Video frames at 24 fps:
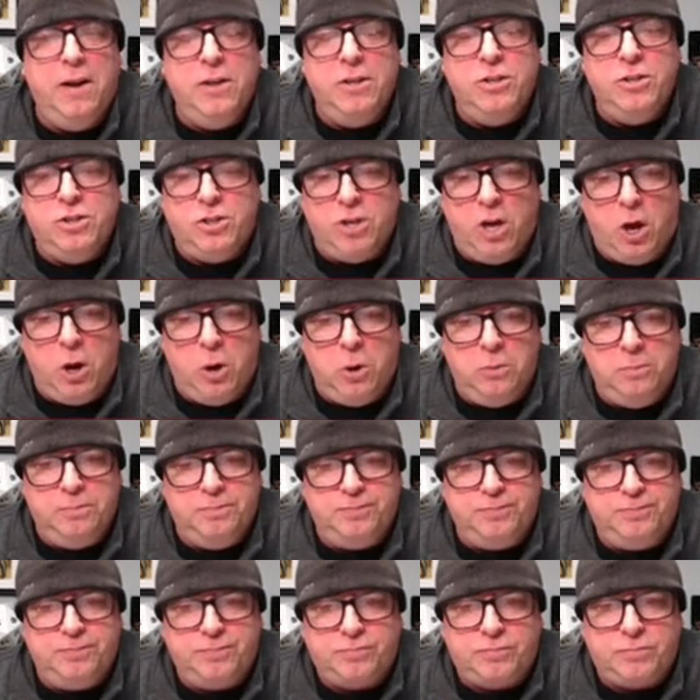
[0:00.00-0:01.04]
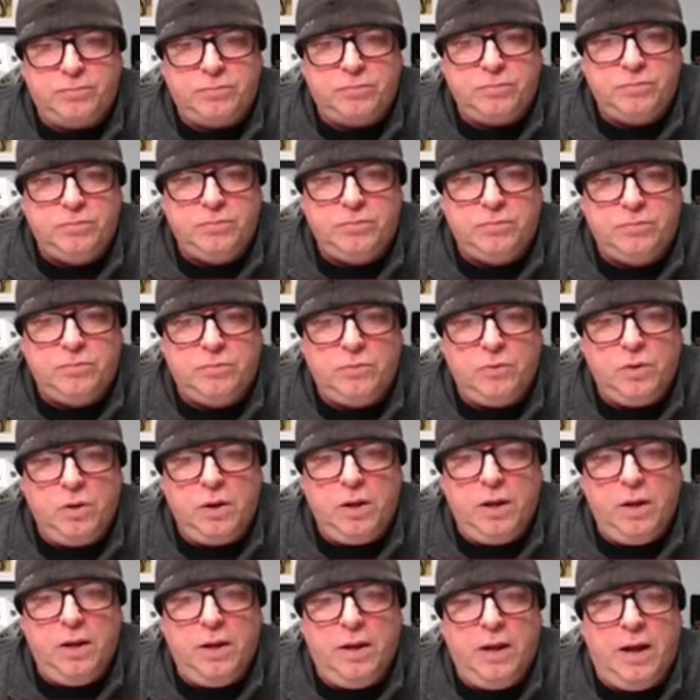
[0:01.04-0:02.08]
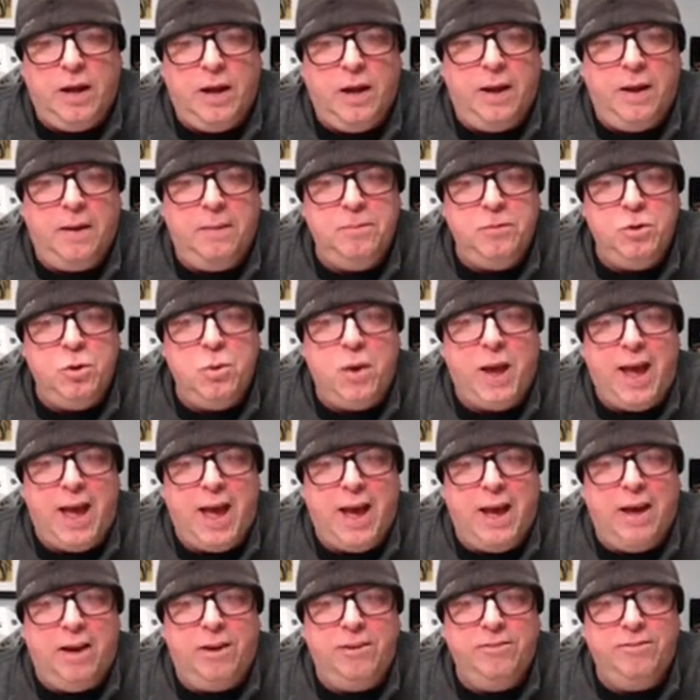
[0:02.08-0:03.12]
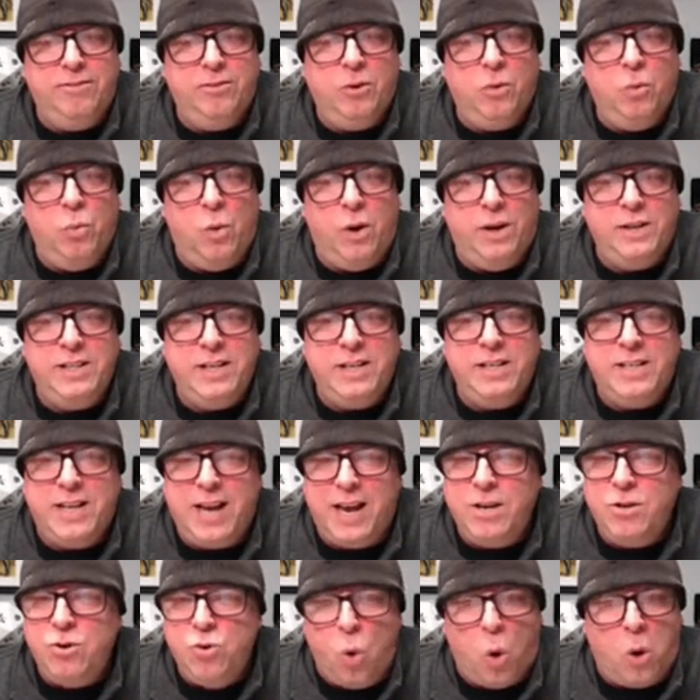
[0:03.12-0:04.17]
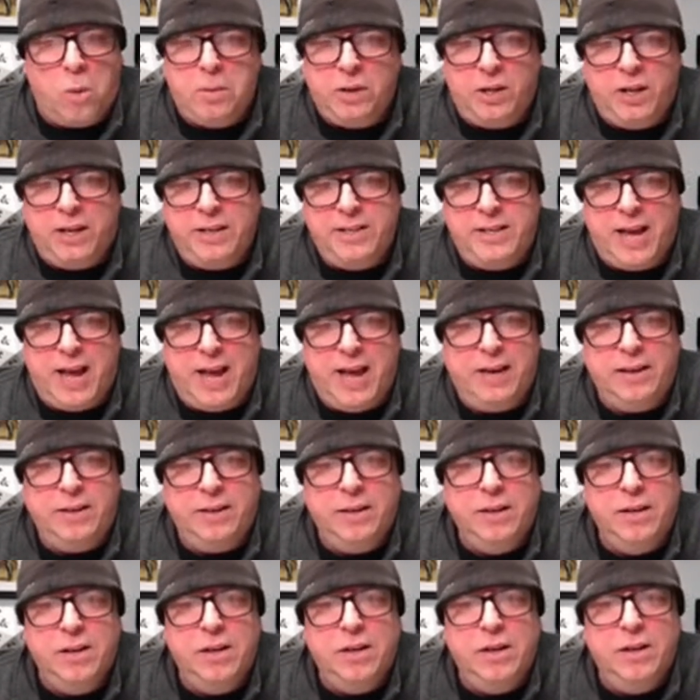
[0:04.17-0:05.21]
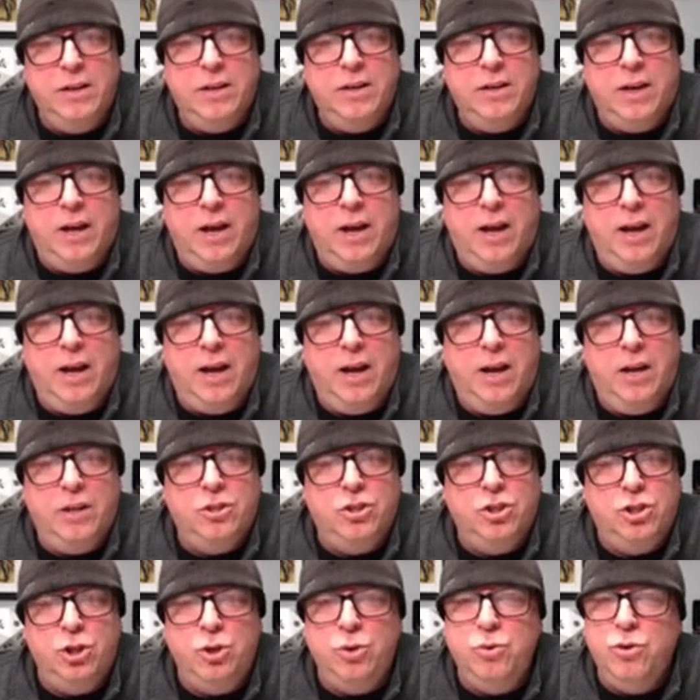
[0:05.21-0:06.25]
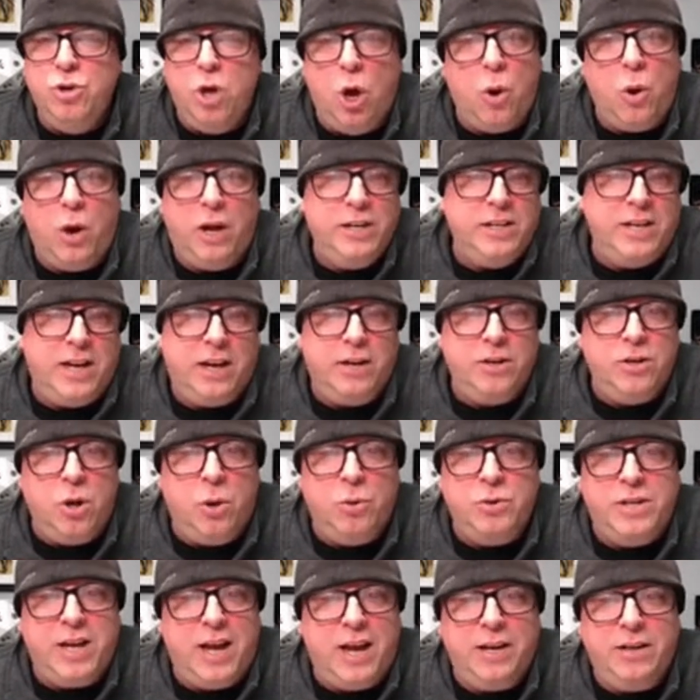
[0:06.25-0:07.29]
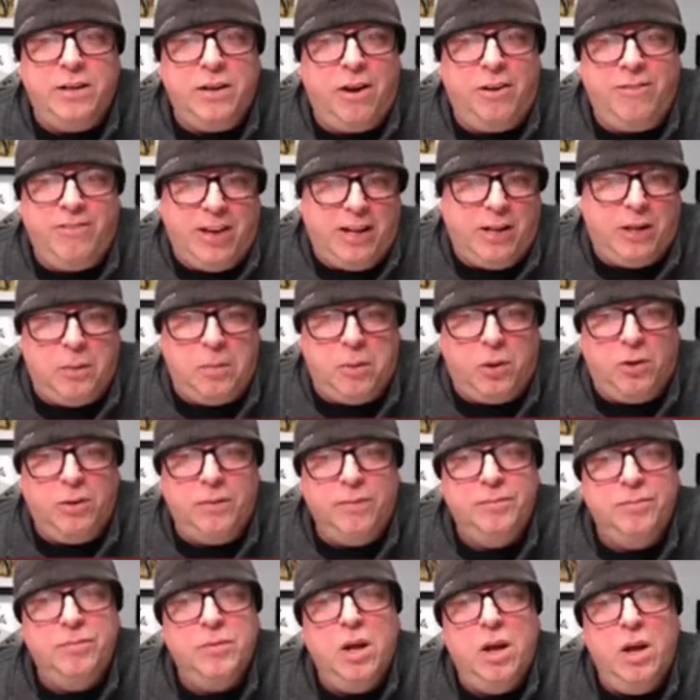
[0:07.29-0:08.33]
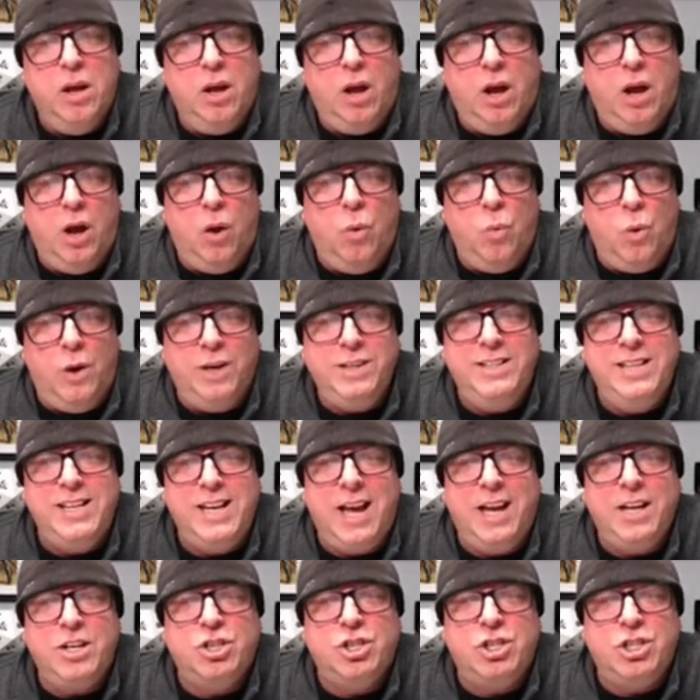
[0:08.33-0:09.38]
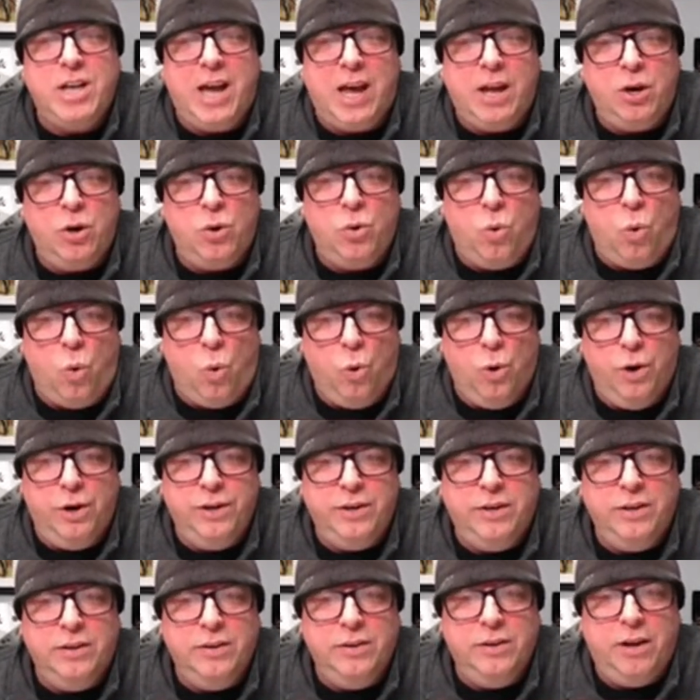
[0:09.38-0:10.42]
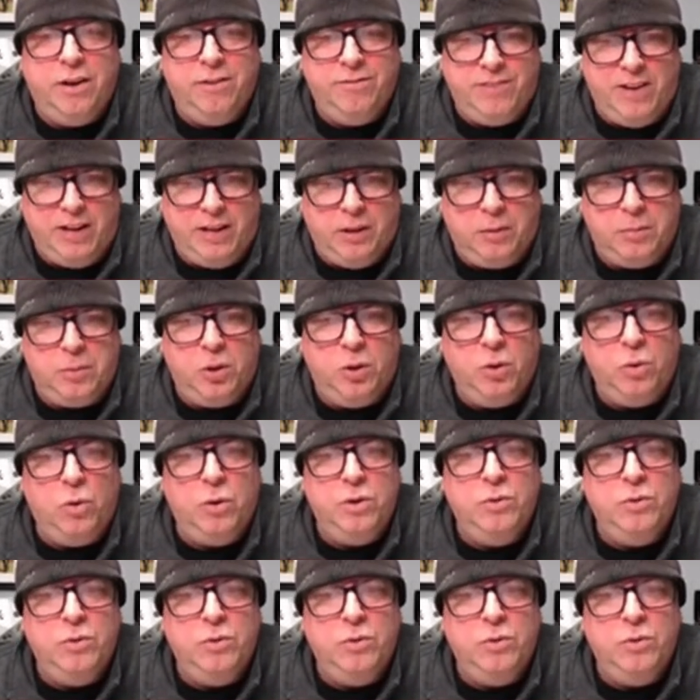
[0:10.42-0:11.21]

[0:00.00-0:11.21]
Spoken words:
So you have 1d10 normal undead, 2 no undead, no dead available, 1d8 shadow horde available,